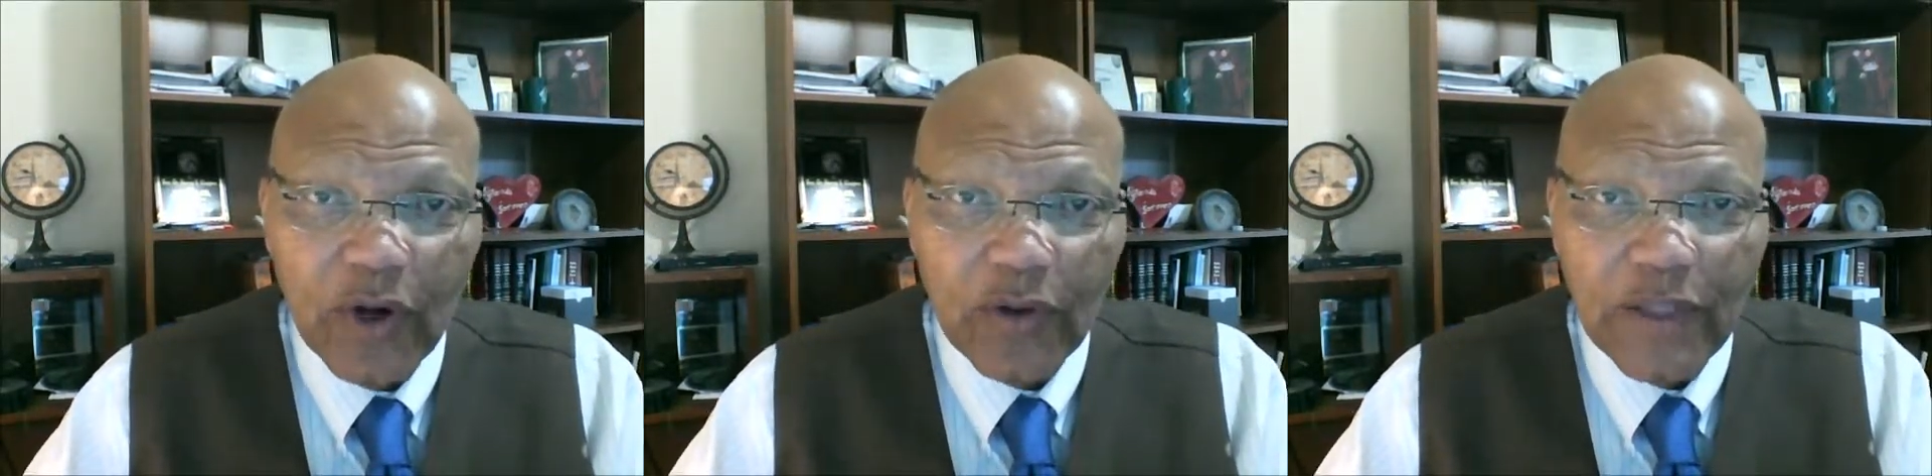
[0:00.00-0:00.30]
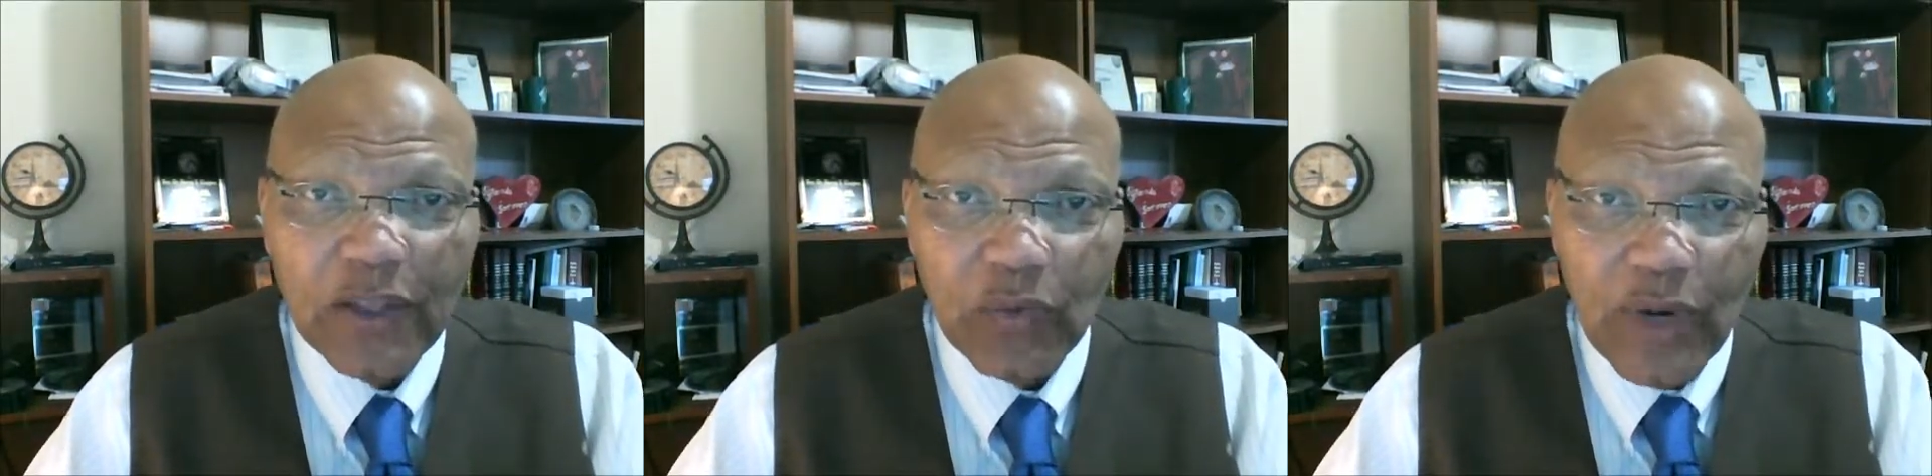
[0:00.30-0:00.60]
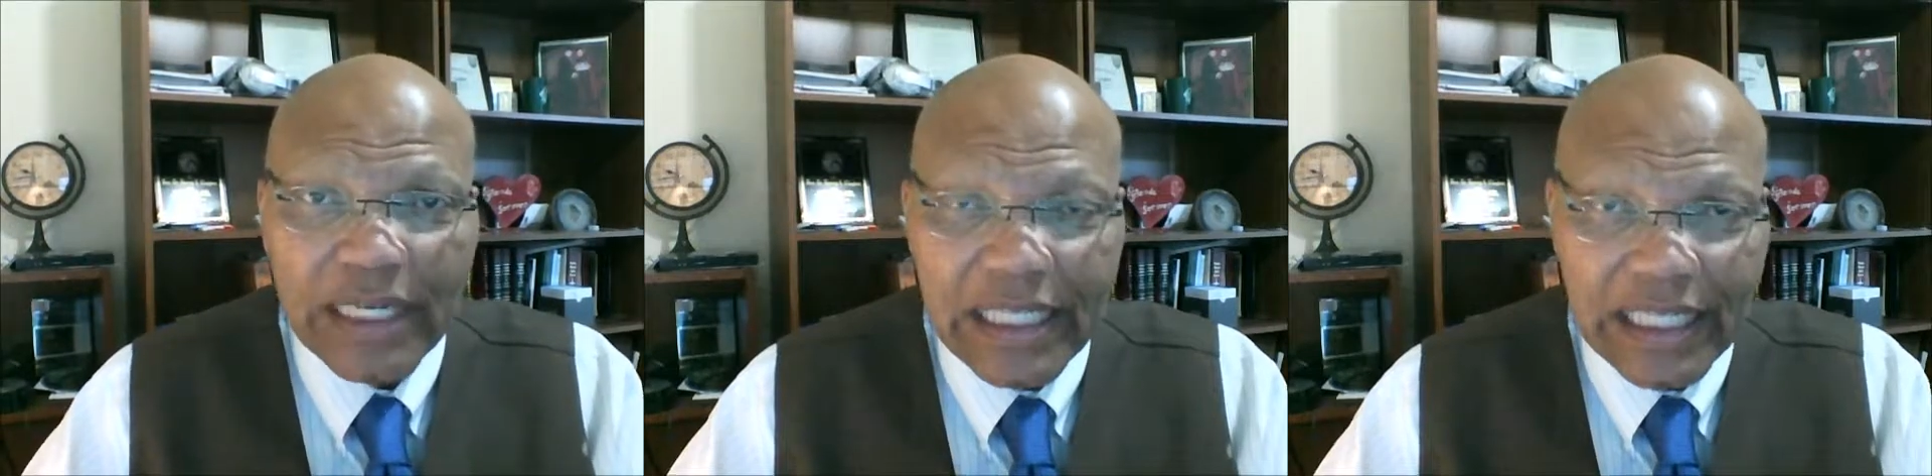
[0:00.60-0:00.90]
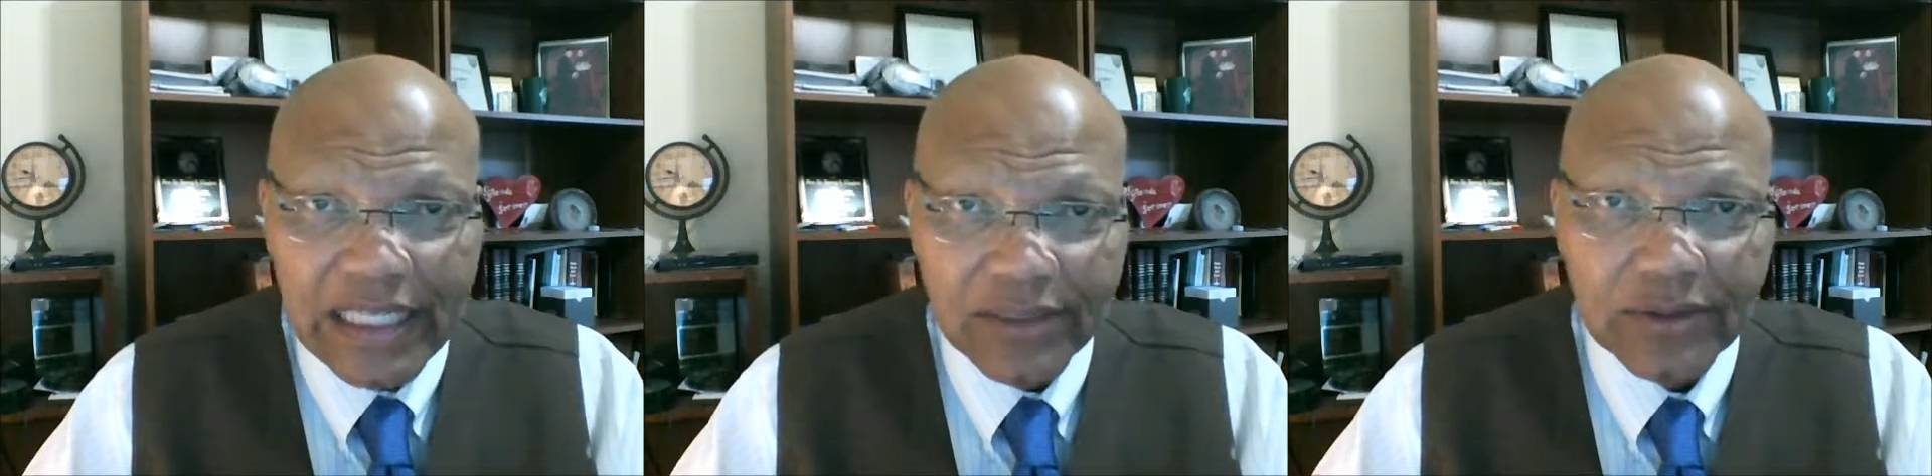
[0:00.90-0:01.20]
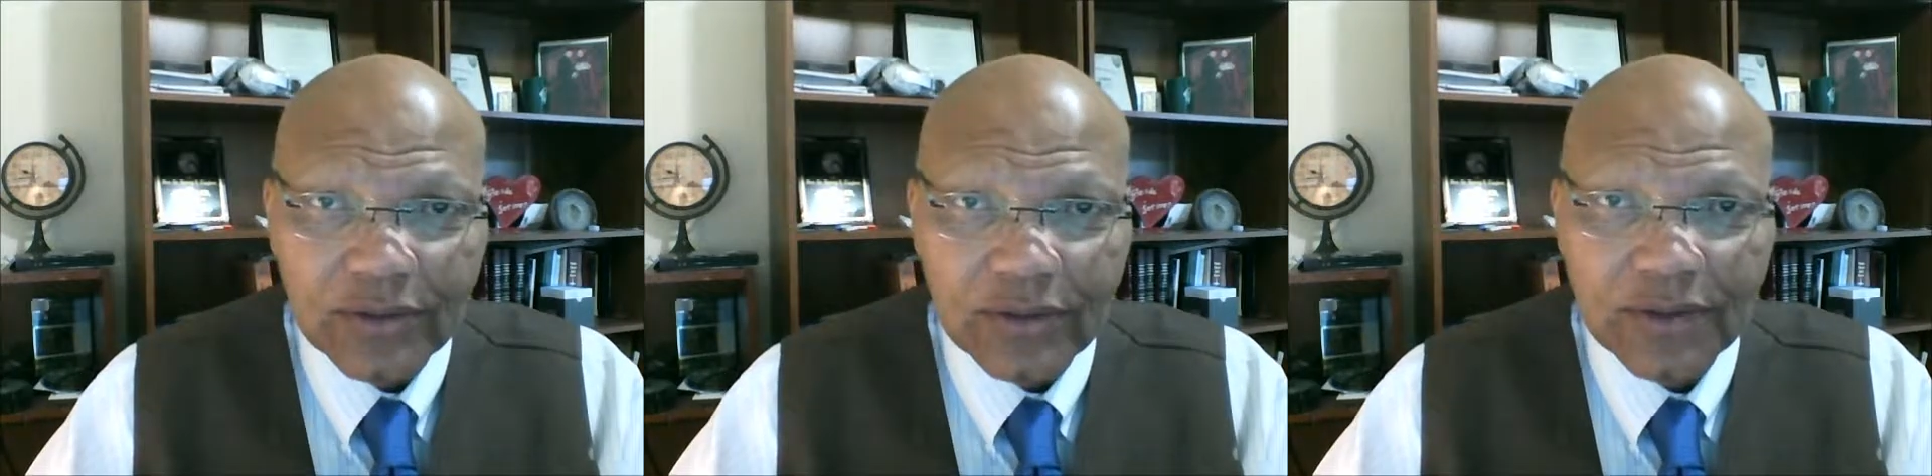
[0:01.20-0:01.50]
are they the right
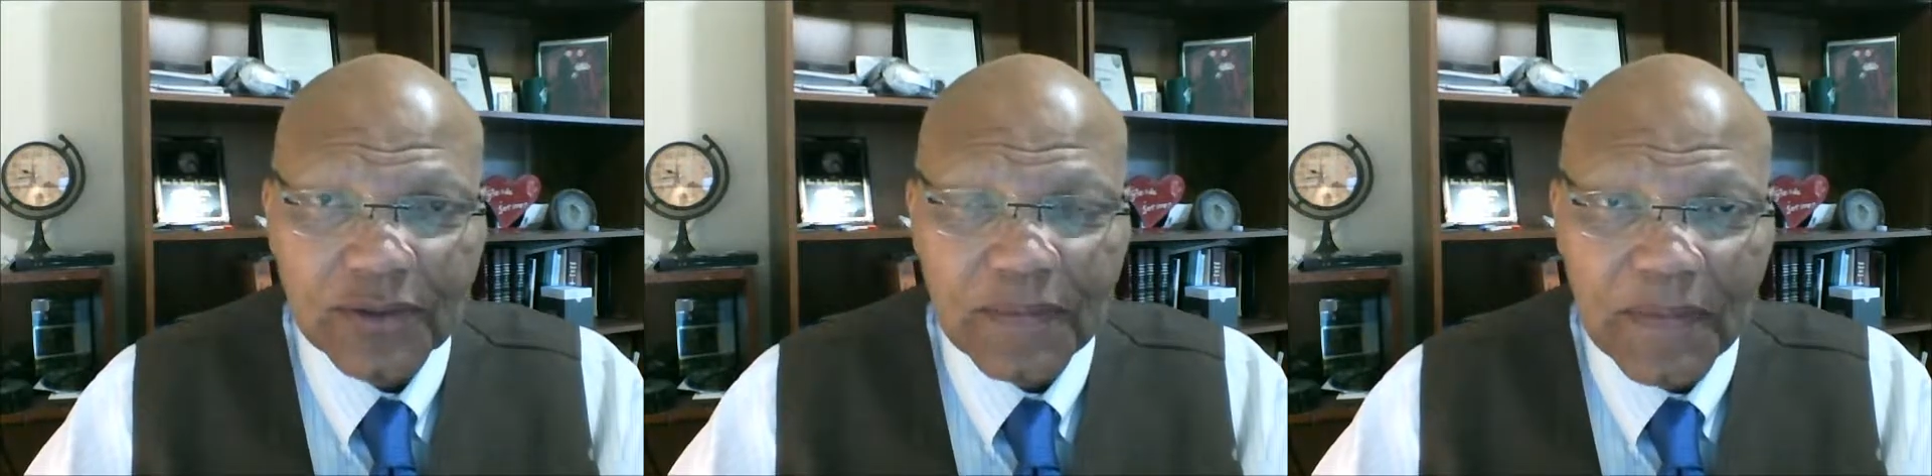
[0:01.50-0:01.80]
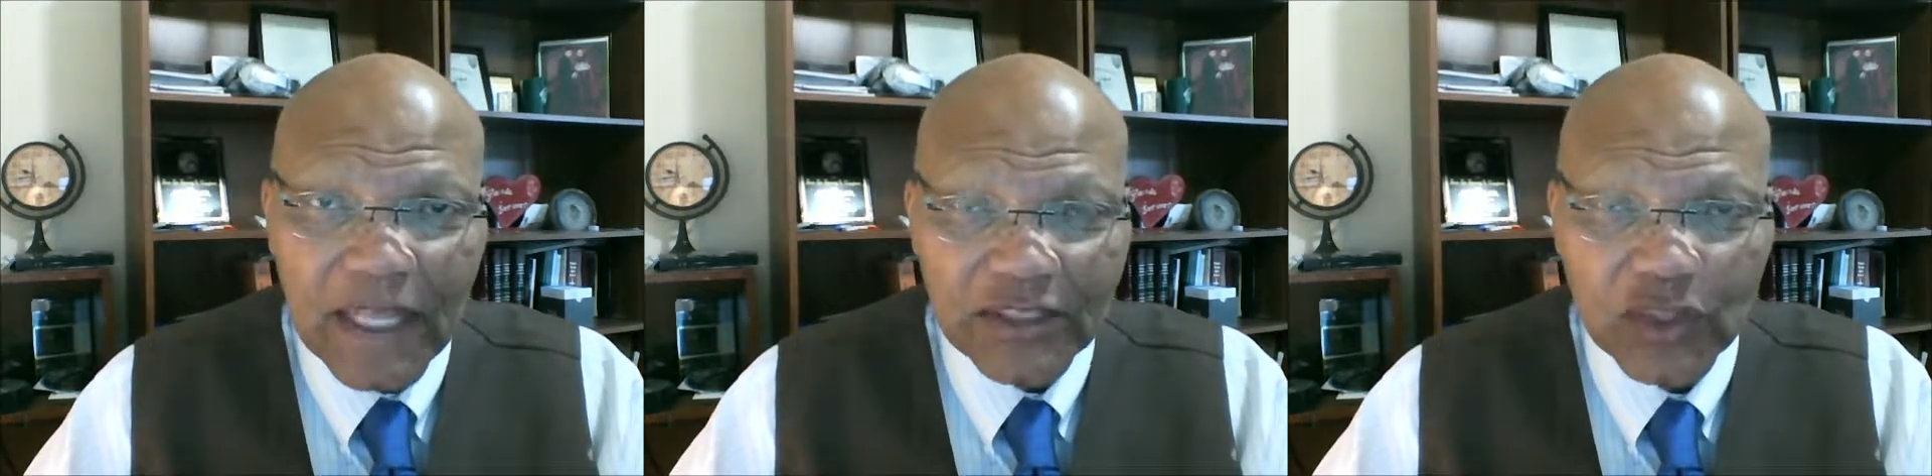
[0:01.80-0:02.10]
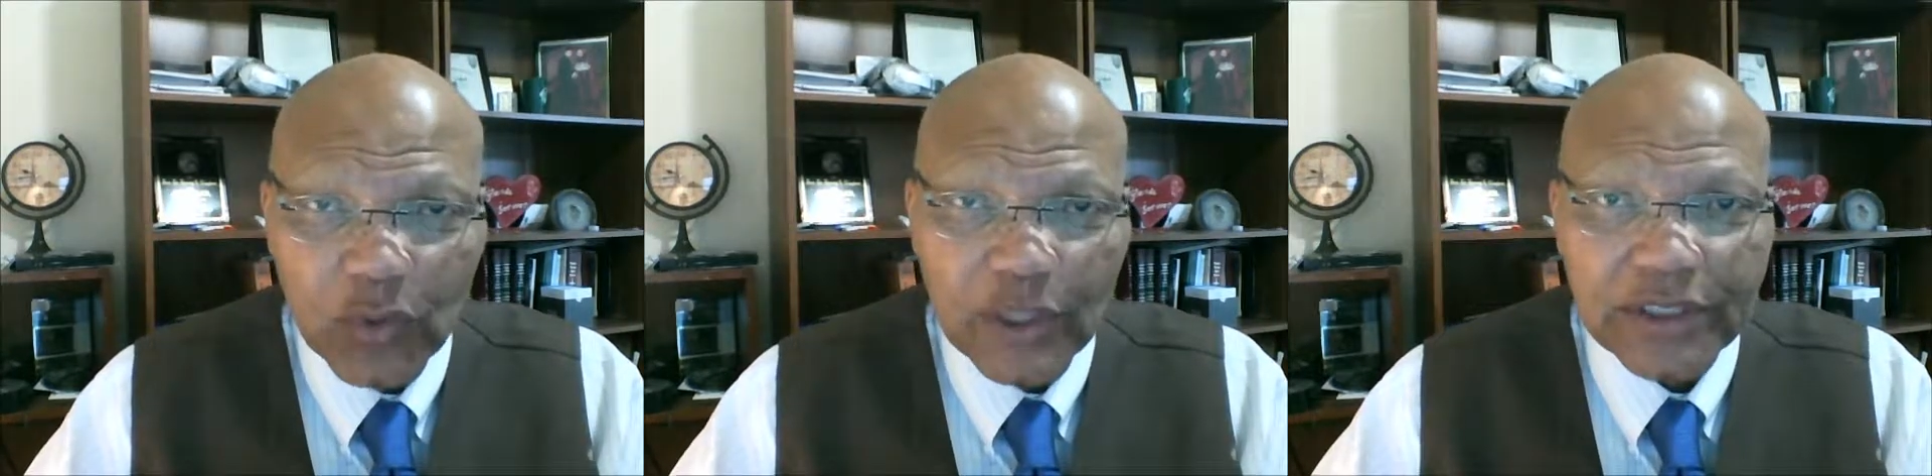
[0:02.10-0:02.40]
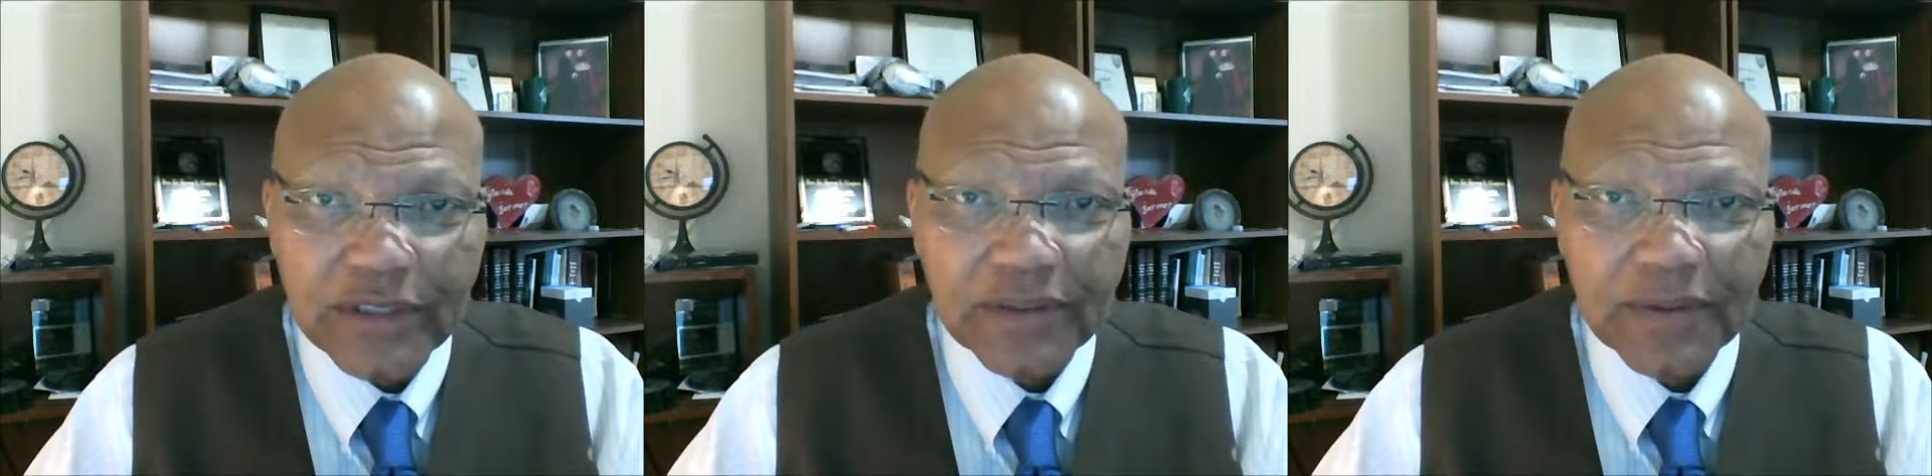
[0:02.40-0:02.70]
hands? That's the question.